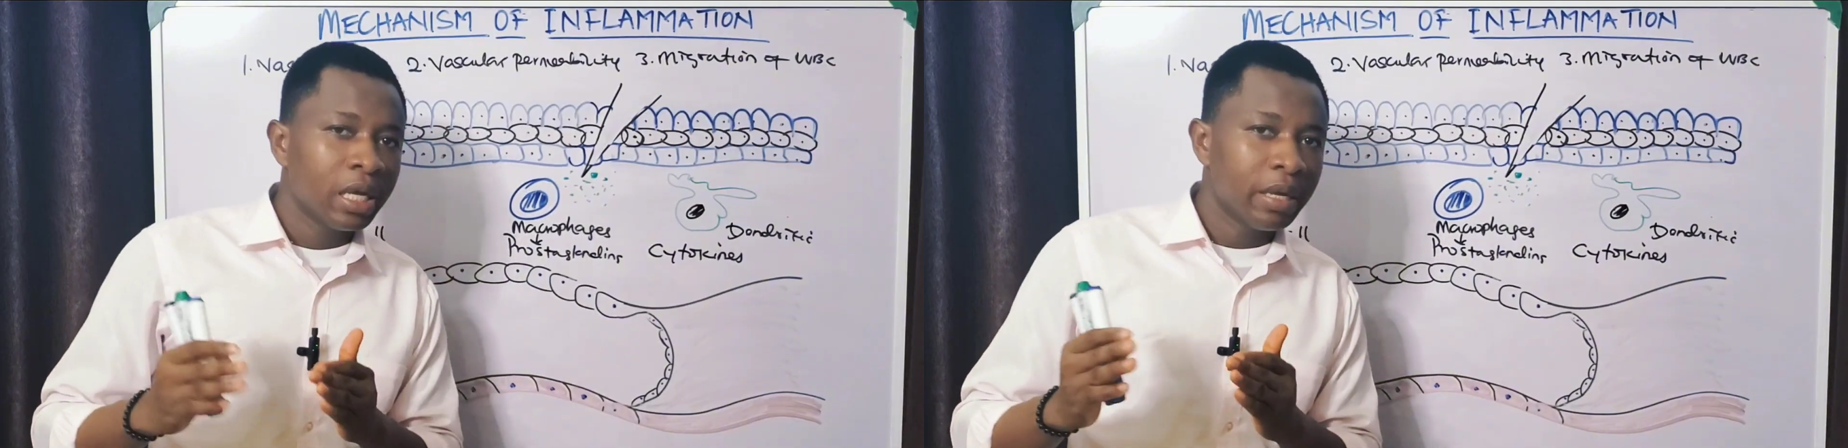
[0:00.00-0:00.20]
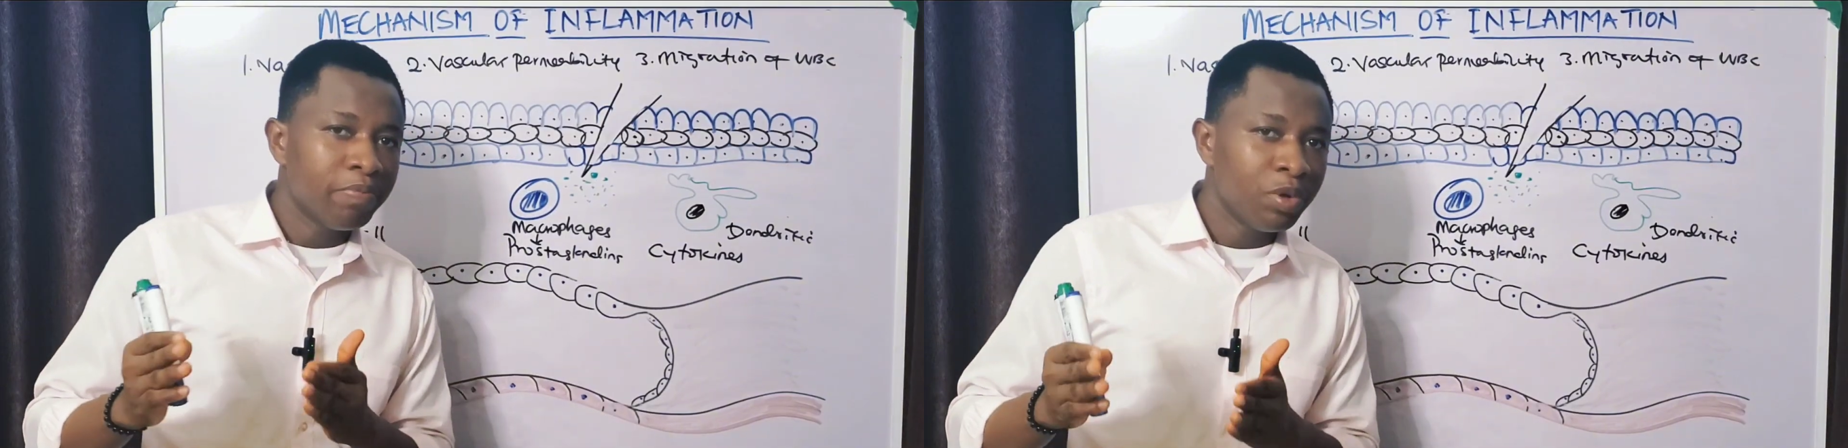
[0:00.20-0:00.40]

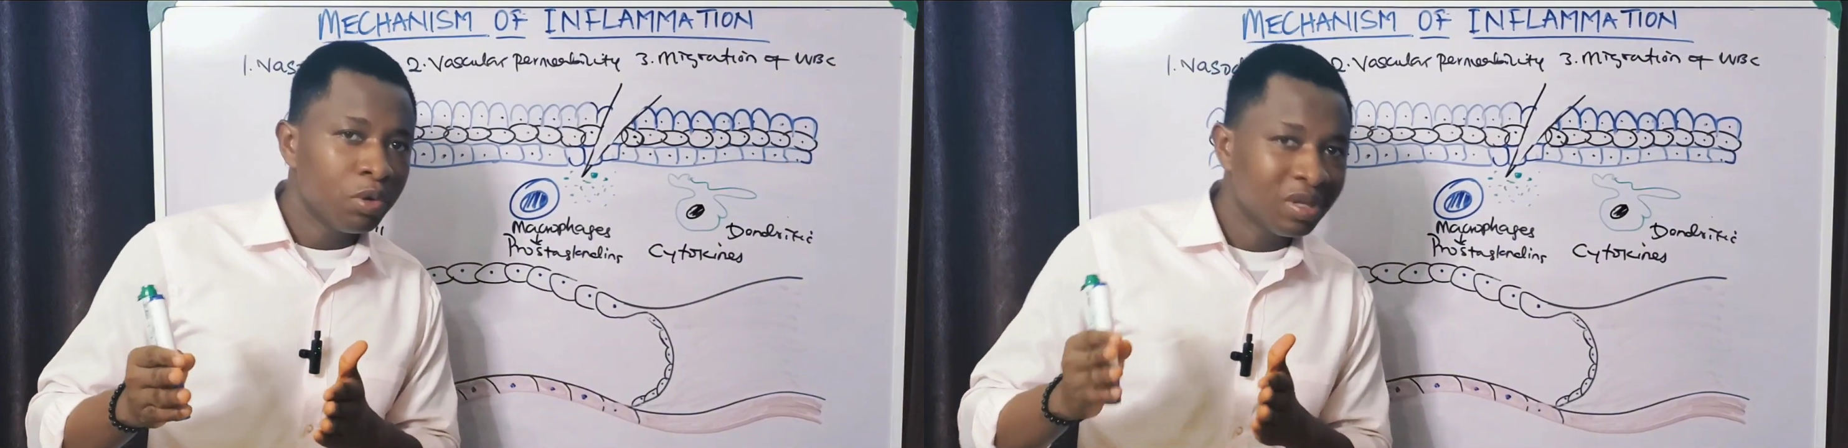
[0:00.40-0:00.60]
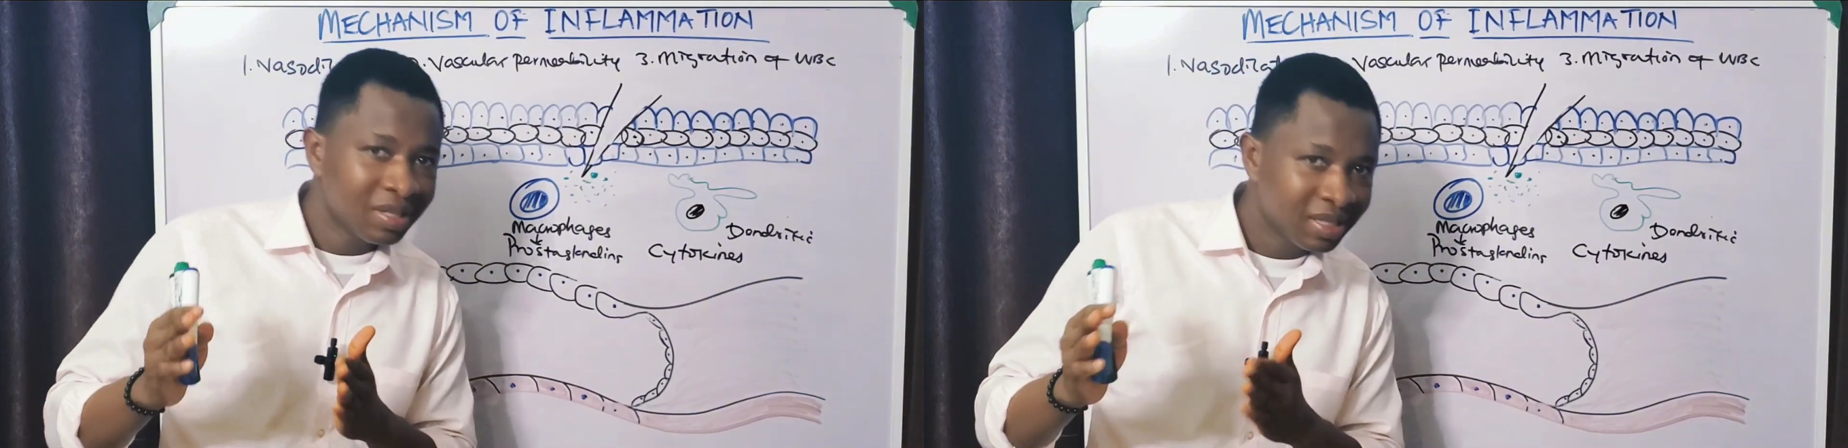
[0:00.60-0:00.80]

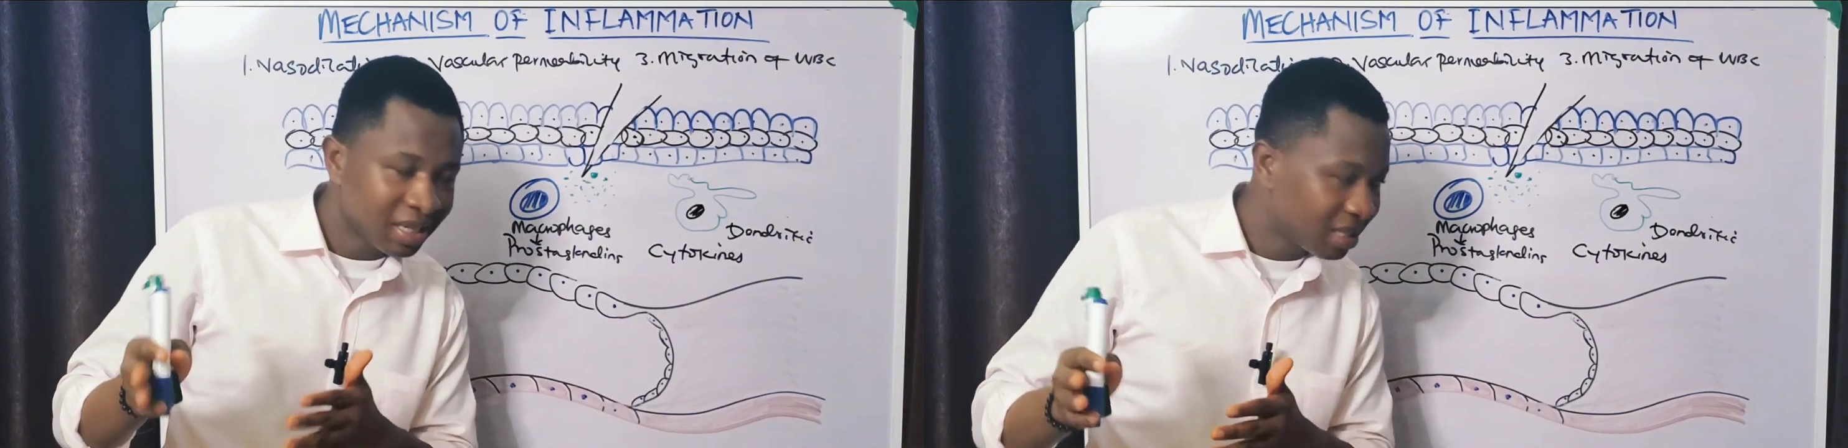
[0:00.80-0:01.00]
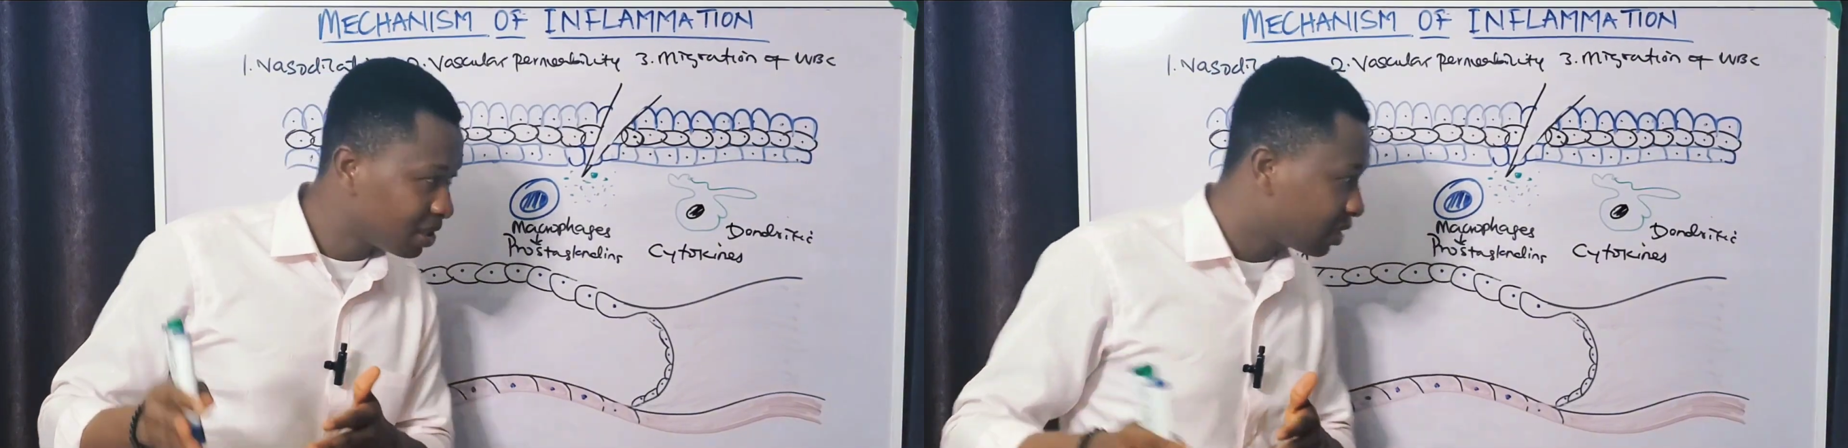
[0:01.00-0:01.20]
immune
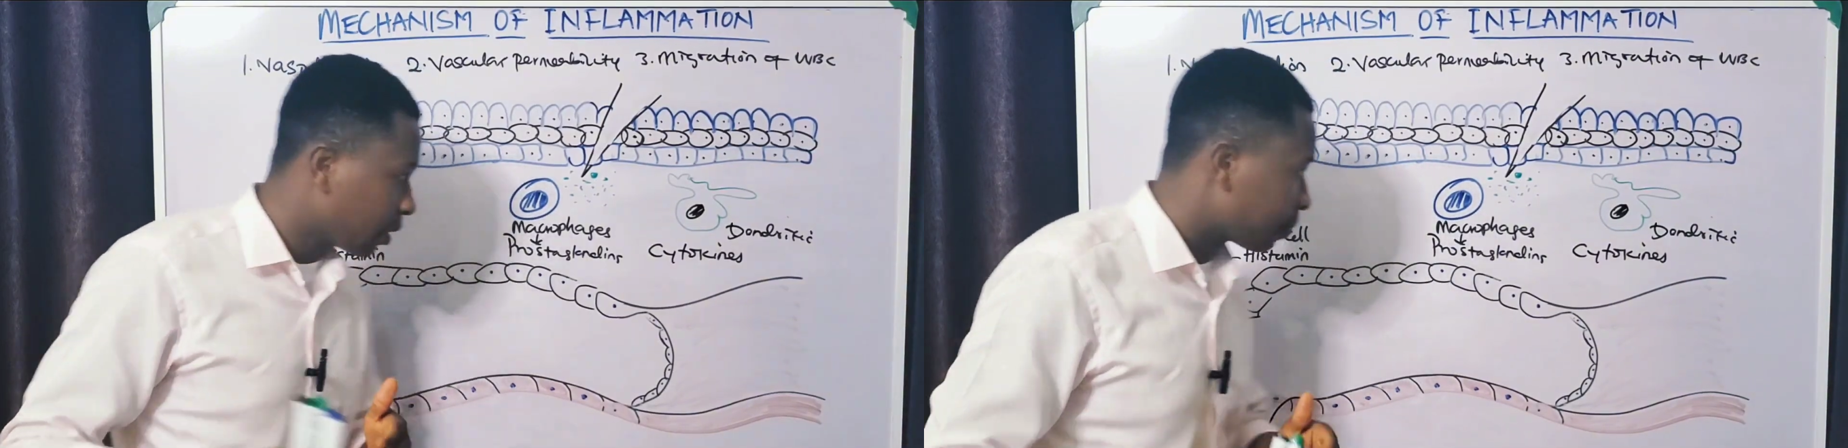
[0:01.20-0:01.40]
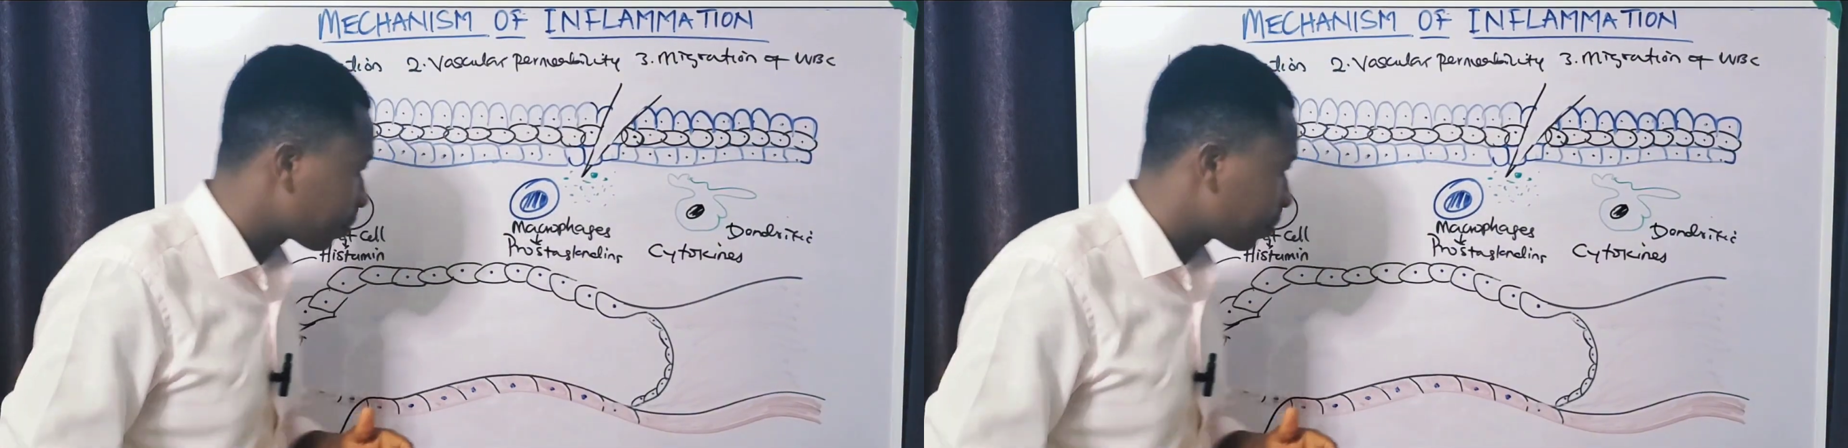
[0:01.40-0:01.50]
system.